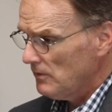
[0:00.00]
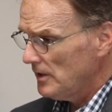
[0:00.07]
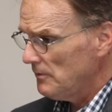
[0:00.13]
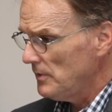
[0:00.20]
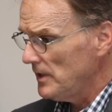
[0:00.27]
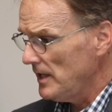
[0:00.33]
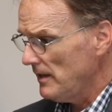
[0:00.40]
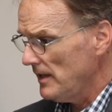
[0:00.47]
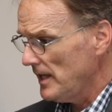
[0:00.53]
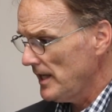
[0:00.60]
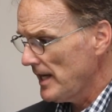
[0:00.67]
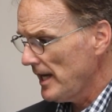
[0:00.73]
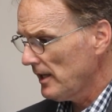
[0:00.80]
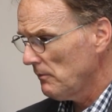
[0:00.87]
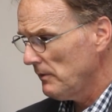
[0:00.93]
would be then,
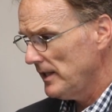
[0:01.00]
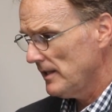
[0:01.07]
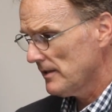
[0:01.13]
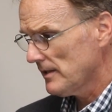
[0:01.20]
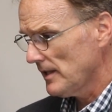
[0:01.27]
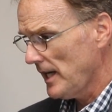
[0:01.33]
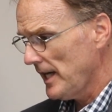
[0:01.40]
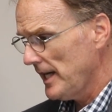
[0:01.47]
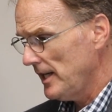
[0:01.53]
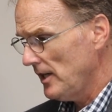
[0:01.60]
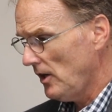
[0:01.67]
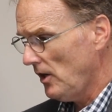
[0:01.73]
how do we decide